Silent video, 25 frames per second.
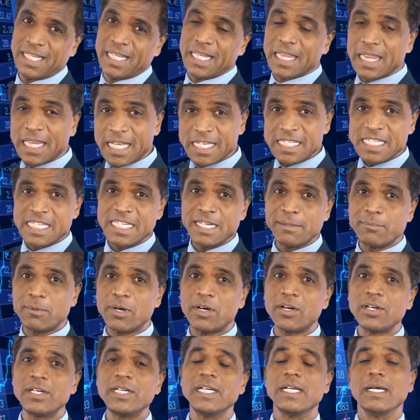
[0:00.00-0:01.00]
less
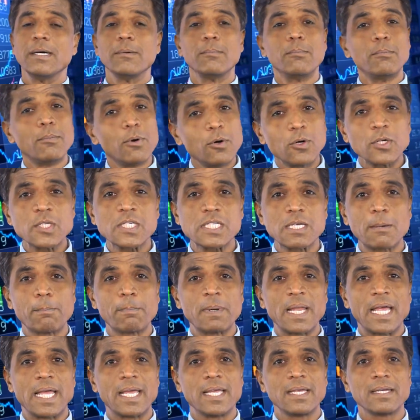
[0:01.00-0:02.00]
demand, more
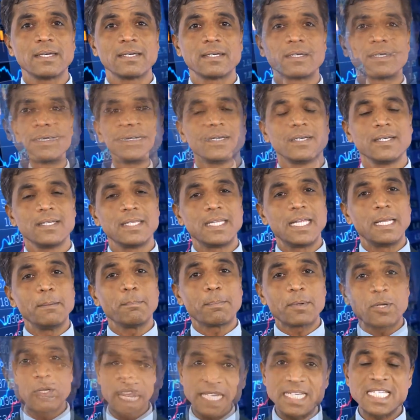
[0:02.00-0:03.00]
supply,
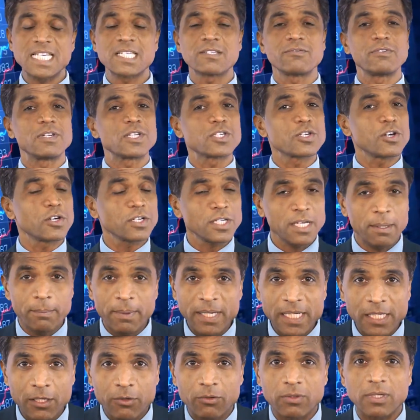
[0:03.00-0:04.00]
then prices will start
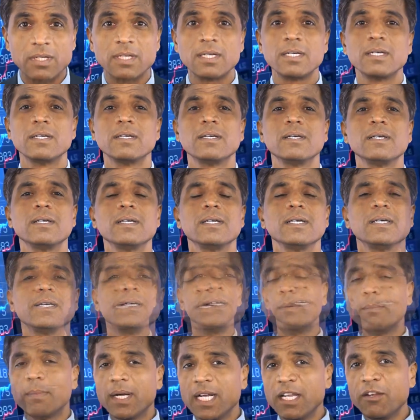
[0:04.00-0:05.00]
coming down.
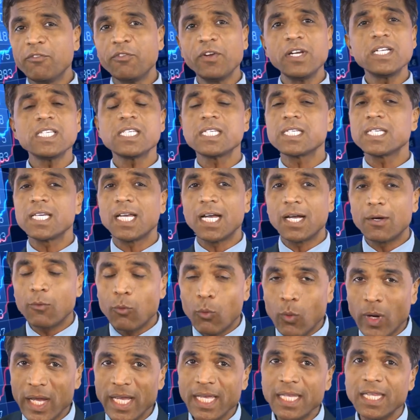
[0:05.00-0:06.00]
My dear friends,
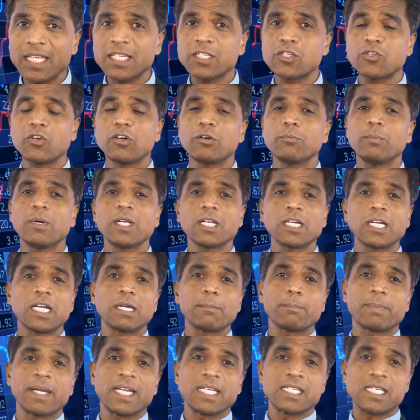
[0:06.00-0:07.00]
why the stock
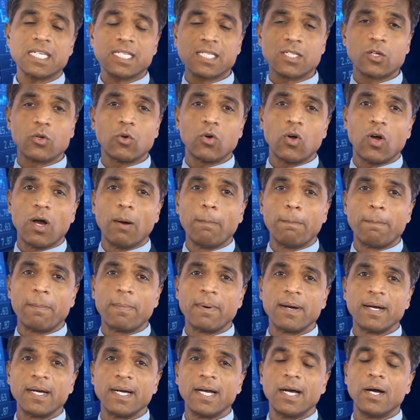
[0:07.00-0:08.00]
market prices go
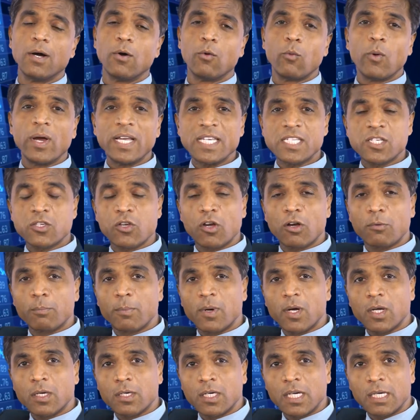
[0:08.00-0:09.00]
up? Why stock
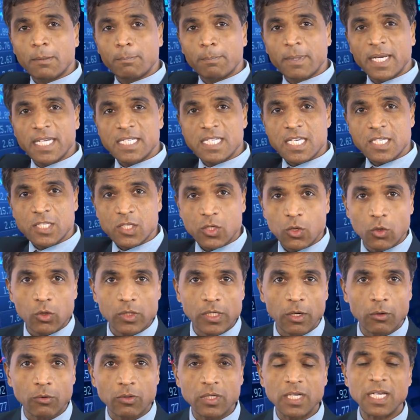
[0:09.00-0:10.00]
market prices go
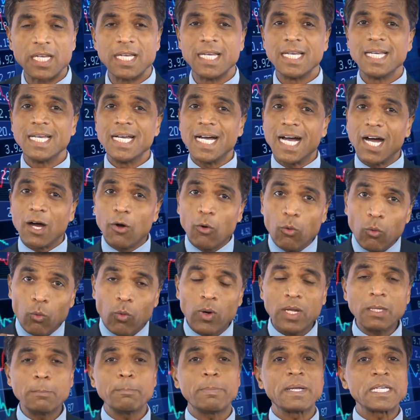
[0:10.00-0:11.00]
down? How
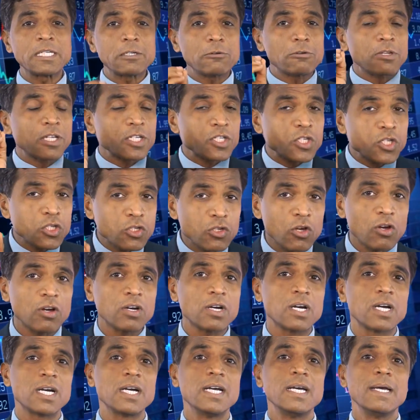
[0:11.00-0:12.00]
one particular
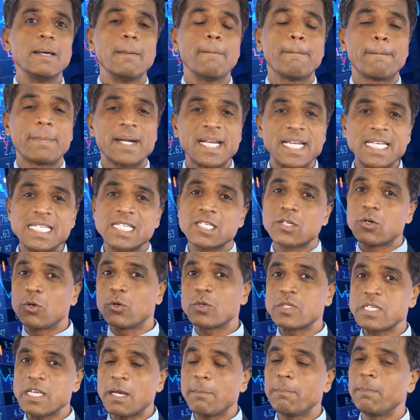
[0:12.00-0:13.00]
stock price
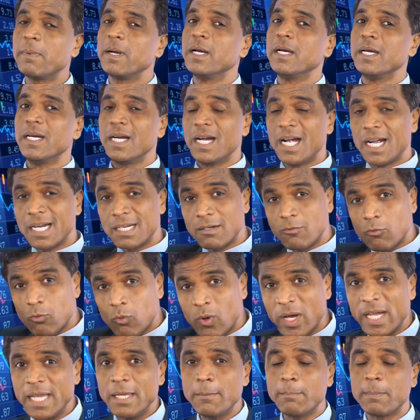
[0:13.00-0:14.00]
goes up and
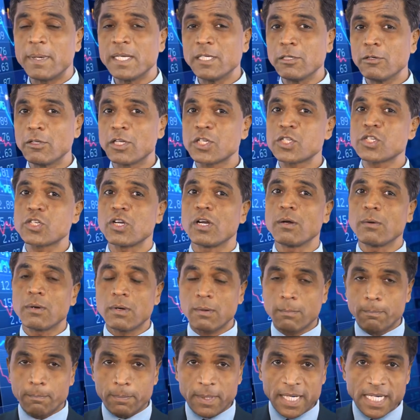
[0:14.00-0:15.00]
why particular
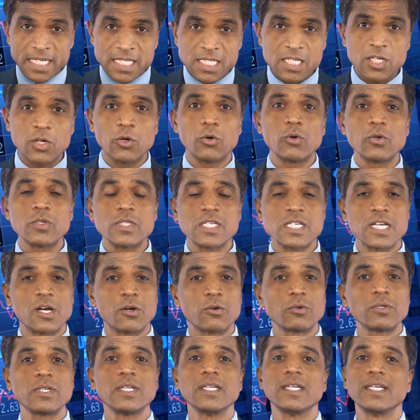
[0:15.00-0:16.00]
stock price goes
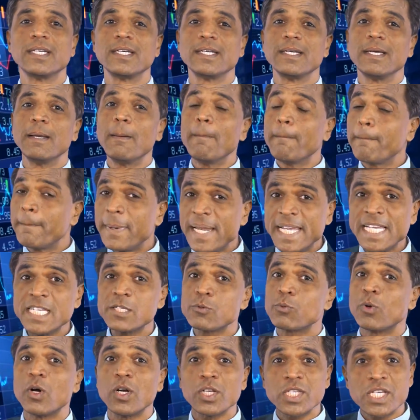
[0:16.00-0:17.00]
down?
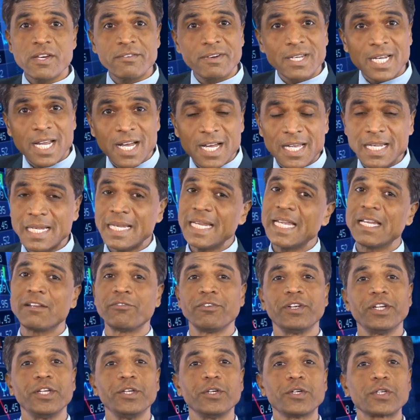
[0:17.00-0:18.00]
Please watch our earlier
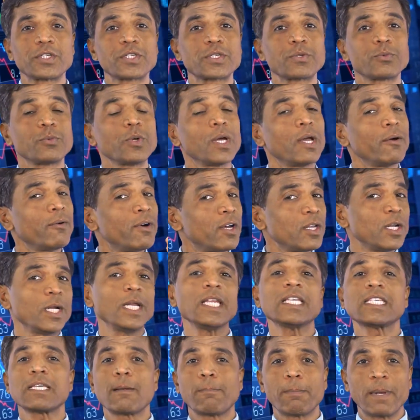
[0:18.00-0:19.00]
videos. We have
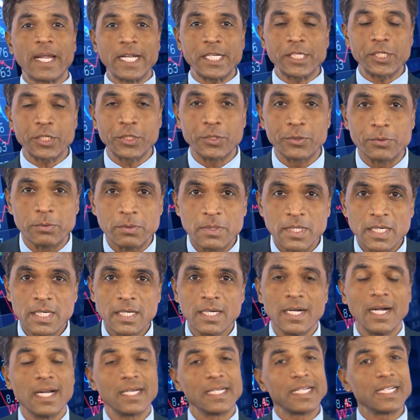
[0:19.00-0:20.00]
already supplied to you,
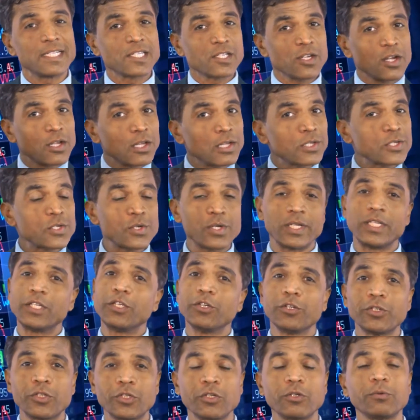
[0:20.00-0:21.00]
and it's also in
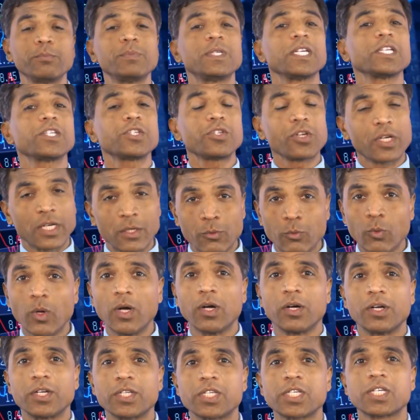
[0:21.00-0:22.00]
YouTube, just you can
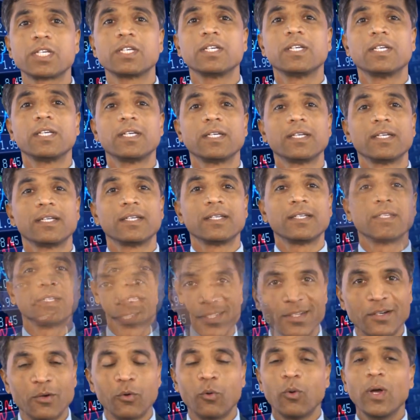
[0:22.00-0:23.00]
watch
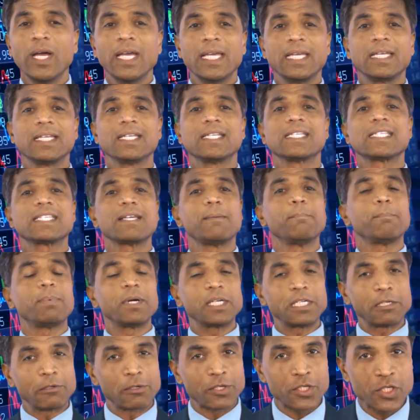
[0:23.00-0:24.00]
why some
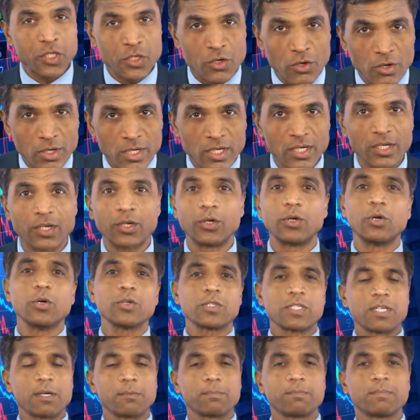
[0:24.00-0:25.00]
particular stock
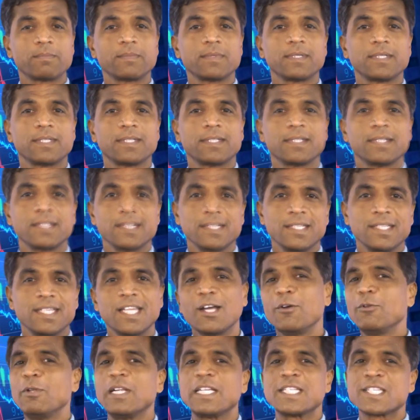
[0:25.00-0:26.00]
goes up.
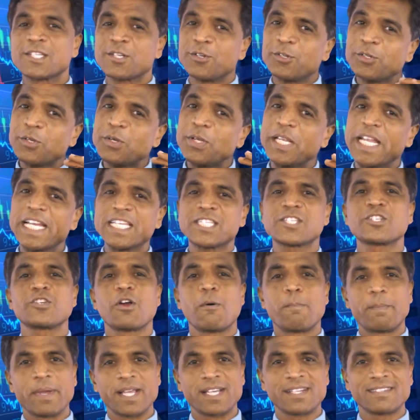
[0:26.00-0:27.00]
Now let's go to next
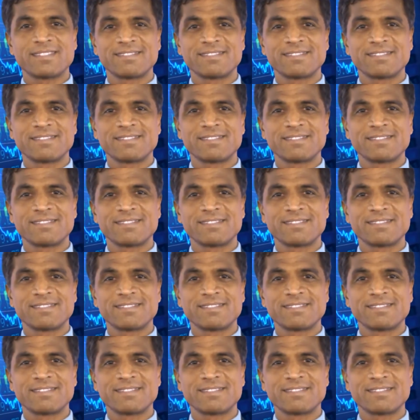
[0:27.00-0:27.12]
topic.